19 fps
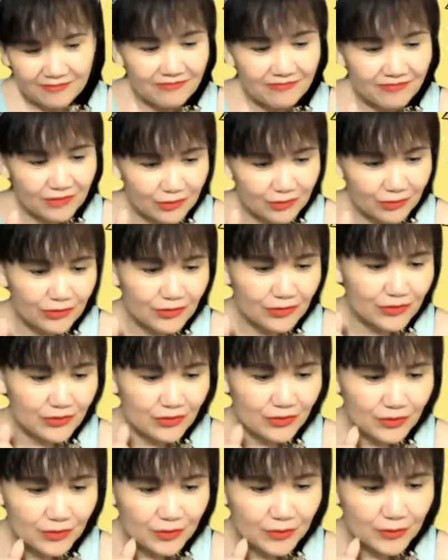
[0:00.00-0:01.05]
Kudos to
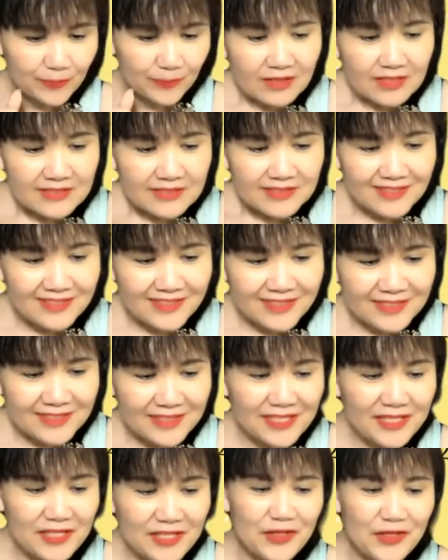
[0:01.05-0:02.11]
you.
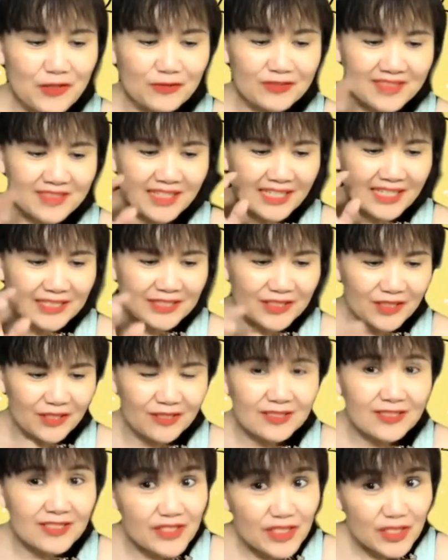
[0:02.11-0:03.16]
Suddenly, you touch on the
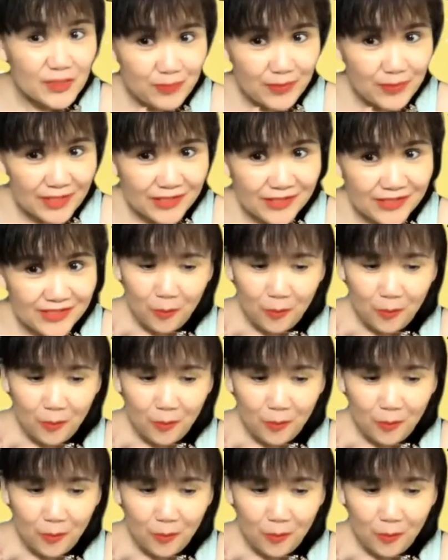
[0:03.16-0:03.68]
speech,